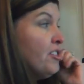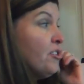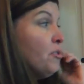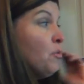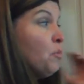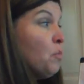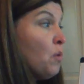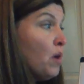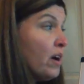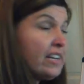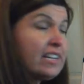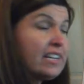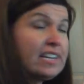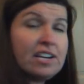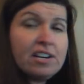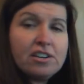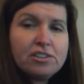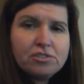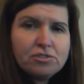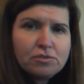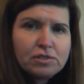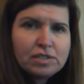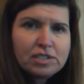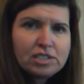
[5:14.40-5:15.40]
The one
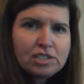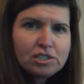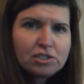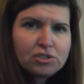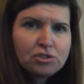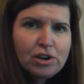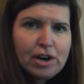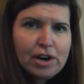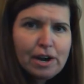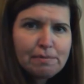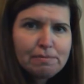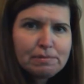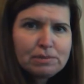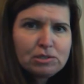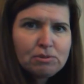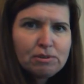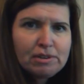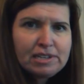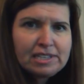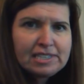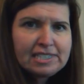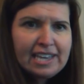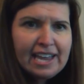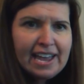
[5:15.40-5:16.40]
characteristic
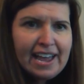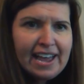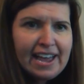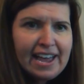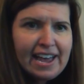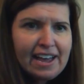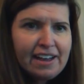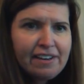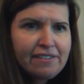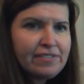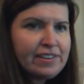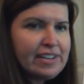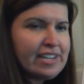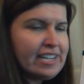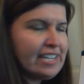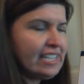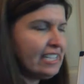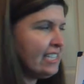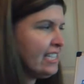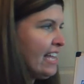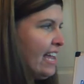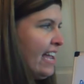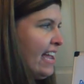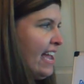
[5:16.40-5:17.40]
trapezoids have
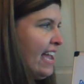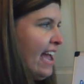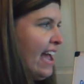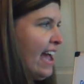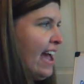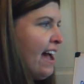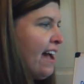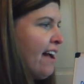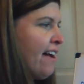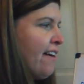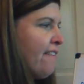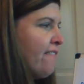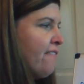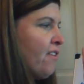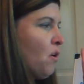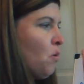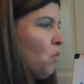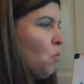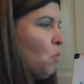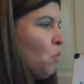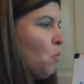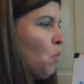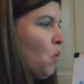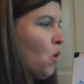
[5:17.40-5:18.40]
is they have
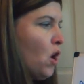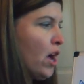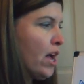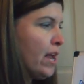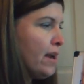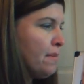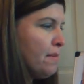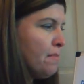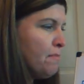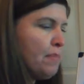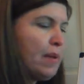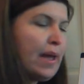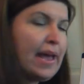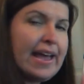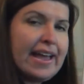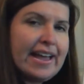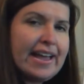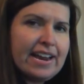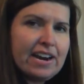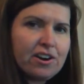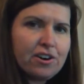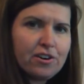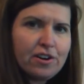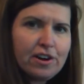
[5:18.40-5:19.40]
one
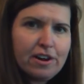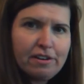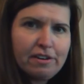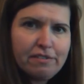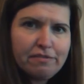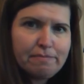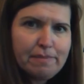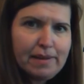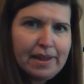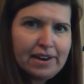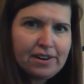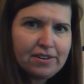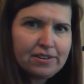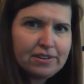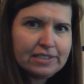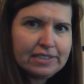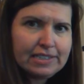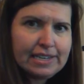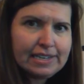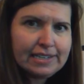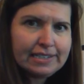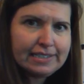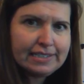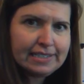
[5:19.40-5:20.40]
pair of
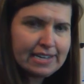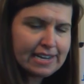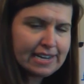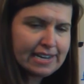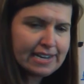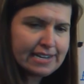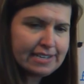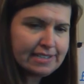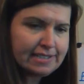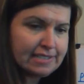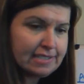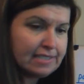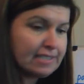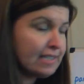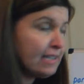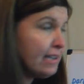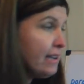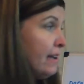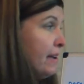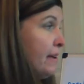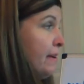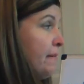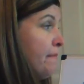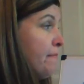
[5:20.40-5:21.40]
parallel lines.
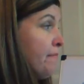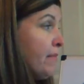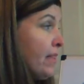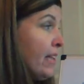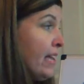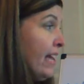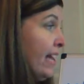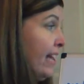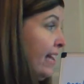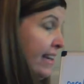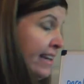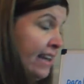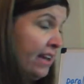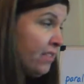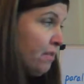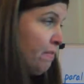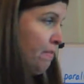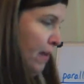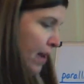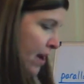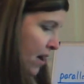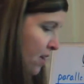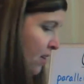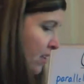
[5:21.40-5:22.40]
Now the
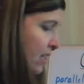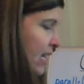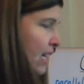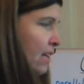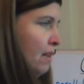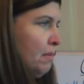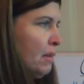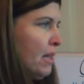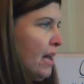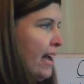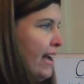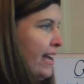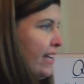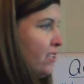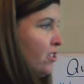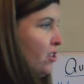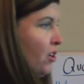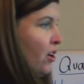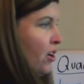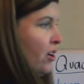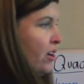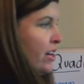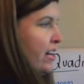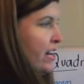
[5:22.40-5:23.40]
parallel lines
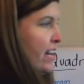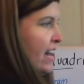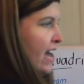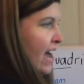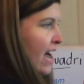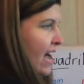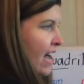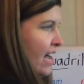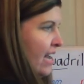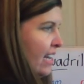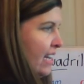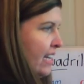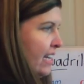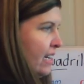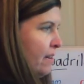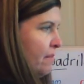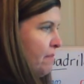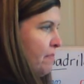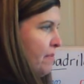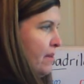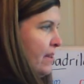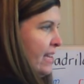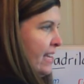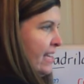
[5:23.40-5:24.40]
are not going
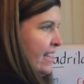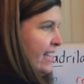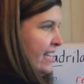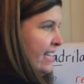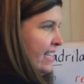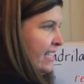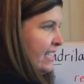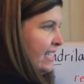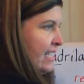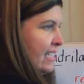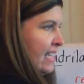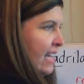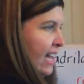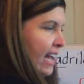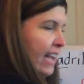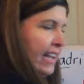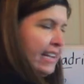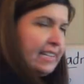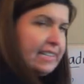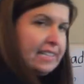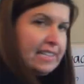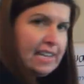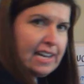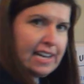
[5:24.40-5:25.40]
to be these
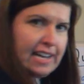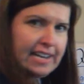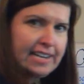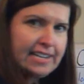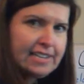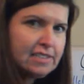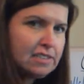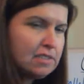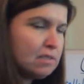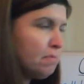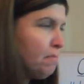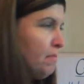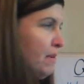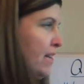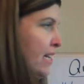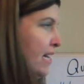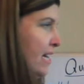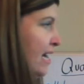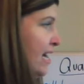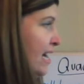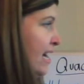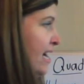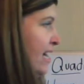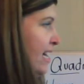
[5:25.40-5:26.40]
side lines,
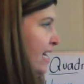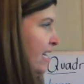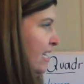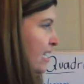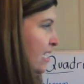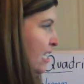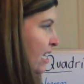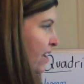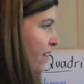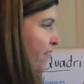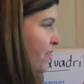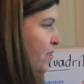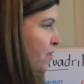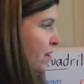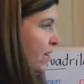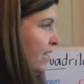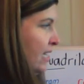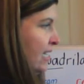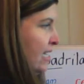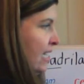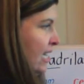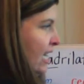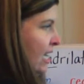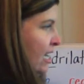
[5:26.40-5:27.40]
because if you
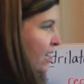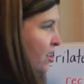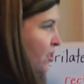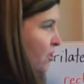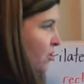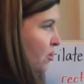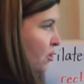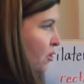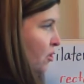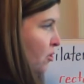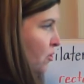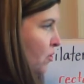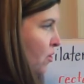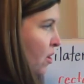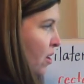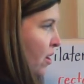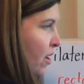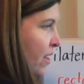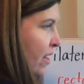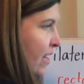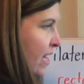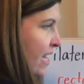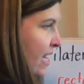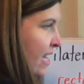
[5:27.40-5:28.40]
continue to
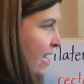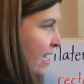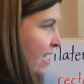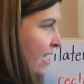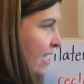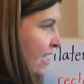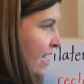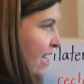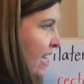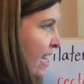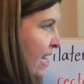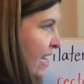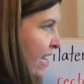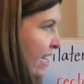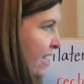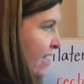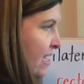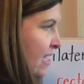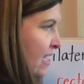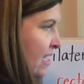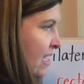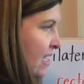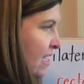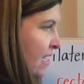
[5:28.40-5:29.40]
draw these
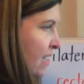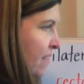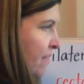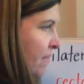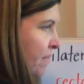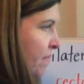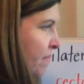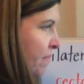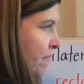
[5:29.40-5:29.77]
lines,